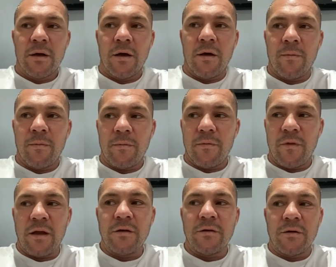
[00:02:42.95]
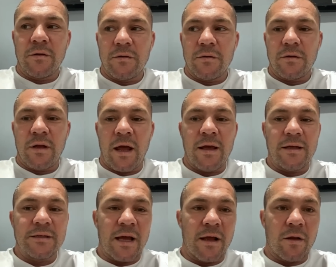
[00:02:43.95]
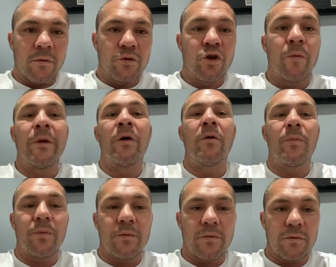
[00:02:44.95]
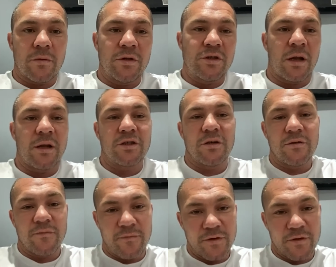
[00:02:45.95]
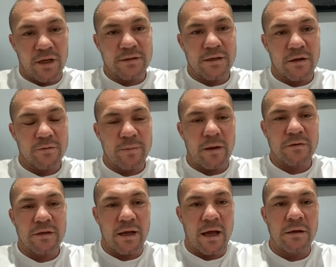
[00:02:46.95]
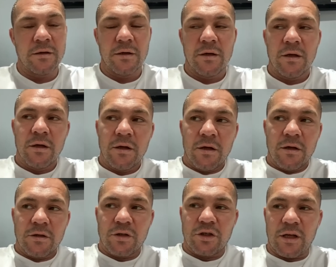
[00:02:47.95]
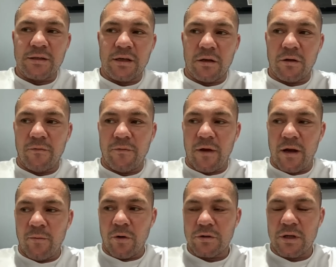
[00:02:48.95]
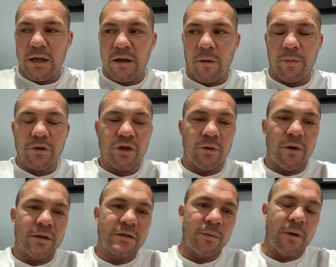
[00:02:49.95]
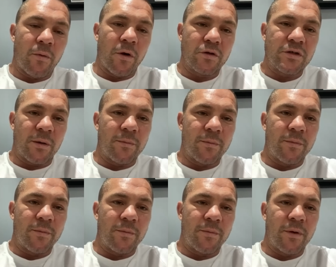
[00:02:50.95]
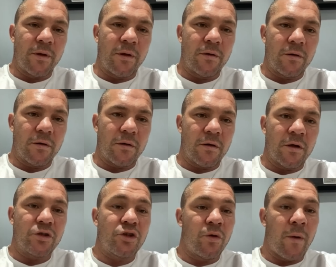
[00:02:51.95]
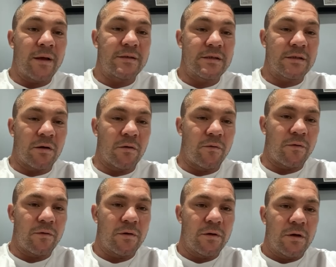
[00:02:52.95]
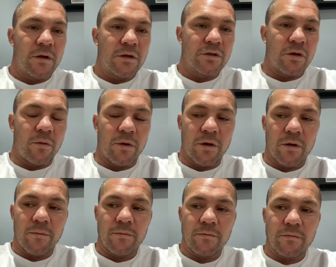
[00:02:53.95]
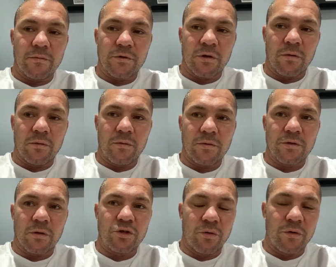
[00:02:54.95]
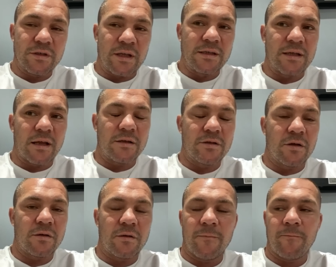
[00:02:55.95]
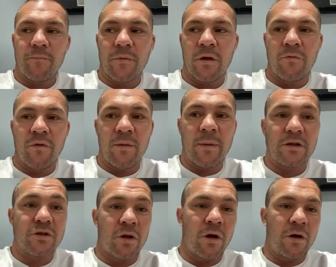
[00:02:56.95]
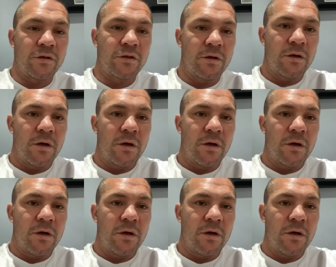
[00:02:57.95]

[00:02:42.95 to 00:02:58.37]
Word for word: Um, then Katie Taylor was coming up and challenging for Chantelle's belts again. So Chantelle had very much like the opportunity to be a world champion at two weights herself. So um, so so she understands that there's a, a rematch clause,